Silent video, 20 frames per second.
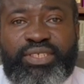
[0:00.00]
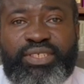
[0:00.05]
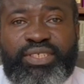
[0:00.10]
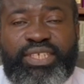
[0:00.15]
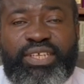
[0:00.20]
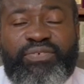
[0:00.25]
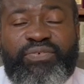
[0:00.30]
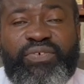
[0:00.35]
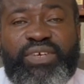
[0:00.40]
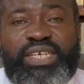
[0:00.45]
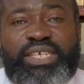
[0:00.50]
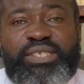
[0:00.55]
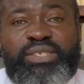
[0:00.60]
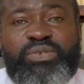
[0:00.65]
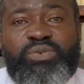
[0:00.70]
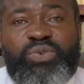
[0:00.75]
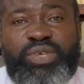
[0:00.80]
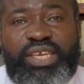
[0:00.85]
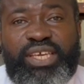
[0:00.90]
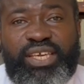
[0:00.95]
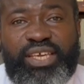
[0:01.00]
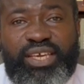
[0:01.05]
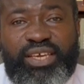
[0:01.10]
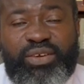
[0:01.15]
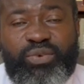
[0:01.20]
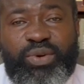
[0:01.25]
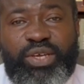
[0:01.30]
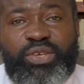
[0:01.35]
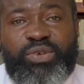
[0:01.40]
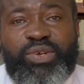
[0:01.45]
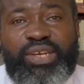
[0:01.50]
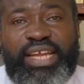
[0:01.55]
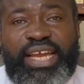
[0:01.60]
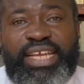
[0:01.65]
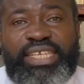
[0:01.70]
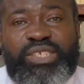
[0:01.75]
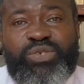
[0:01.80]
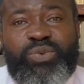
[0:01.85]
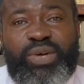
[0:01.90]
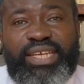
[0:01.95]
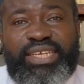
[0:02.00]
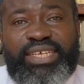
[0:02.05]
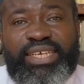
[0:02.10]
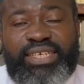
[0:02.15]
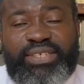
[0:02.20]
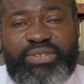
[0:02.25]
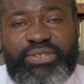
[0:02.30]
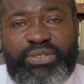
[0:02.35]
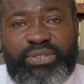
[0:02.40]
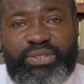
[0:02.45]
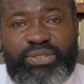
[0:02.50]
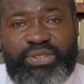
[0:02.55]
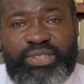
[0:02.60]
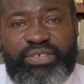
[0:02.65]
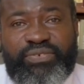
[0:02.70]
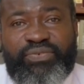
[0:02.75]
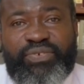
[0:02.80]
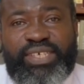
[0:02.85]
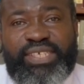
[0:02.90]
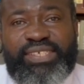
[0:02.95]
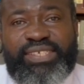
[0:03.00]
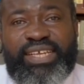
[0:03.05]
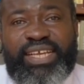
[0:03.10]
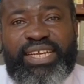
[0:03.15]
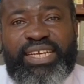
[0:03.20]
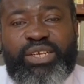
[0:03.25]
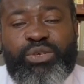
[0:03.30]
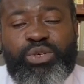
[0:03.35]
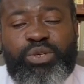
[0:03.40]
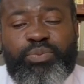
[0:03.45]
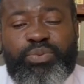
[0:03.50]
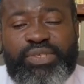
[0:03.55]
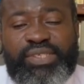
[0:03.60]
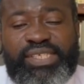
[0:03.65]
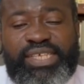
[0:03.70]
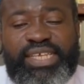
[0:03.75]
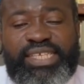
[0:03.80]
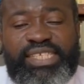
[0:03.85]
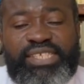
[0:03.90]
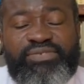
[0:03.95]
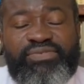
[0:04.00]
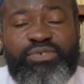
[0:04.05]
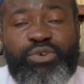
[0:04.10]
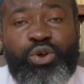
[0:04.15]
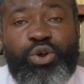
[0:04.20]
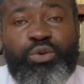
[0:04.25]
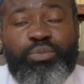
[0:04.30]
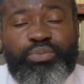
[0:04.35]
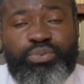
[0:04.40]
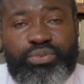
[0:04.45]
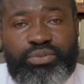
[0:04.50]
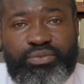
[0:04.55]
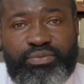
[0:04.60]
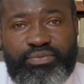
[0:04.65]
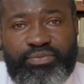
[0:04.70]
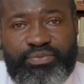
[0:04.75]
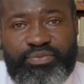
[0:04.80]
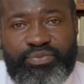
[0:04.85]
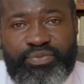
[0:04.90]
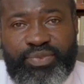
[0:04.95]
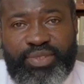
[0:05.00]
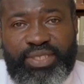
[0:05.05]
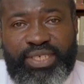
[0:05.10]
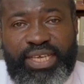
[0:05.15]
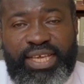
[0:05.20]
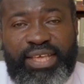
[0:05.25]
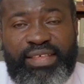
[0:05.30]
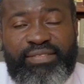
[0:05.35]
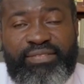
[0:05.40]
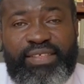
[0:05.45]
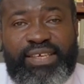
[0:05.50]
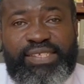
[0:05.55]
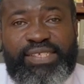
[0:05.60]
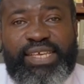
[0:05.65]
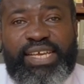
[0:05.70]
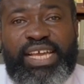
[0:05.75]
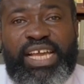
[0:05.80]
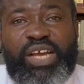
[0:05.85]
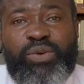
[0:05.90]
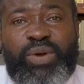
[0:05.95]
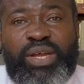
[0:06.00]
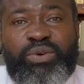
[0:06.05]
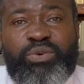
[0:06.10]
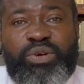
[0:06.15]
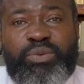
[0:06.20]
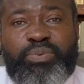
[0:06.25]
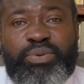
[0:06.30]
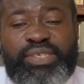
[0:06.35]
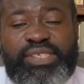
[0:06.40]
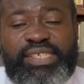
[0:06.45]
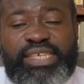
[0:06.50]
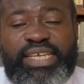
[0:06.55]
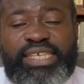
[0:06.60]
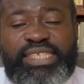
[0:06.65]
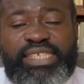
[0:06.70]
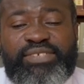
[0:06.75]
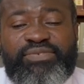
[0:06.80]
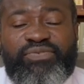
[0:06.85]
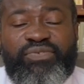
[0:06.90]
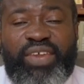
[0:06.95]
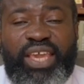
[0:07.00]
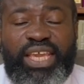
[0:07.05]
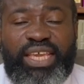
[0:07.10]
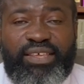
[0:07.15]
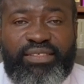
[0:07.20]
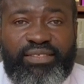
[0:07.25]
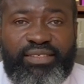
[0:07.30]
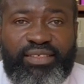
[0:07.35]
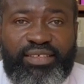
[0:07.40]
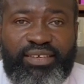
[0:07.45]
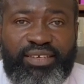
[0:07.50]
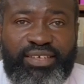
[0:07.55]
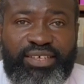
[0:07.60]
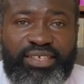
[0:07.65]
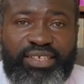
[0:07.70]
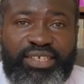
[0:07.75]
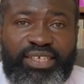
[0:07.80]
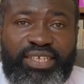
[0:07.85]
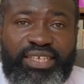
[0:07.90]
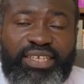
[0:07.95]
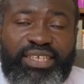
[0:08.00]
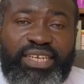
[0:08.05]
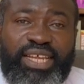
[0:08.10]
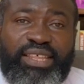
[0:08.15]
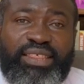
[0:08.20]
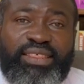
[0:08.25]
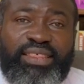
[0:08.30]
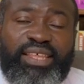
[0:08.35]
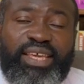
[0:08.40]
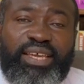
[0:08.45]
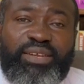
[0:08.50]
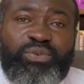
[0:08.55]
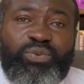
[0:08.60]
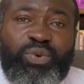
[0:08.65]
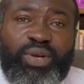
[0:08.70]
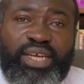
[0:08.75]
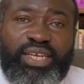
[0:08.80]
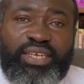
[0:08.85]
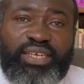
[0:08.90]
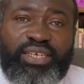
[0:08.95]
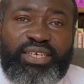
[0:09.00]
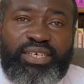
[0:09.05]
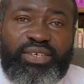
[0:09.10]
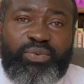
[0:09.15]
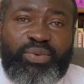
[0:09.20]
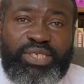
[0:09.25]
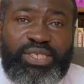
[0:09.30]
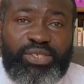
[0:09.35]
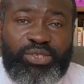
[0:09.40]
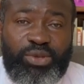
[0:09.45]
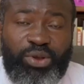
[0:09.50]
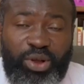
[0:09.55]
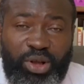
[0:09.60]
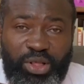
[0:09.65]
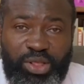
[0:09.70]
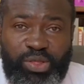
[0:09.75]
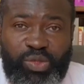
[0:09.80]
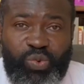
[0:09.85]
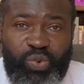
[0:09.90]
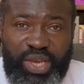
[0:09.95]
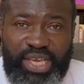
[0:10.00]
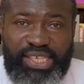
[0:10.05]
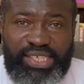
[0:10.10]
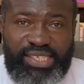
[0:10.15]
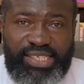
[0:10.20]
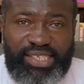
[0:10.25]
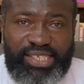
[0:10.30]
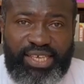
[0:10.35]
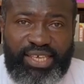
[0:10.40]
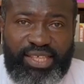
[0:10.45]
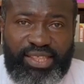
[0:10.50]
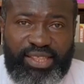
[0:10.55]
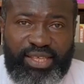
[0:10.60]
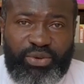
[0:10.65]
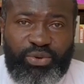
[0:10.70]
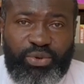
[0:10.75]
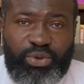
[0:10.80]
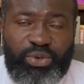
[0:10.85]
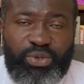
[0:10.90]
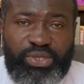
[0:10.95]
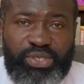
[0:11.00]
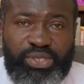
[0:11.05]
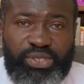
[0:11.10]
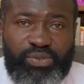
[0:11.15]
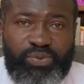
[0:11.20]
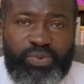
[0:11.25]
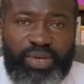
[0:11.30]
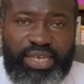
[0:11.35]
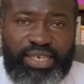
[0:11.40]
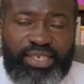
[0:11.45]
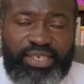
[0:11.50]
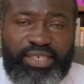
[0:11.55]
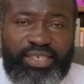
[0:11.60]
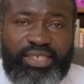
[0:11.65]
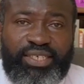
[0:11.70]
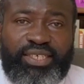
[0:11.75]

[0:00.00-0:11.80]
The first week, when you light one candle, the first candle represents hope, the second one represents faith, the third one, which is always the rose one,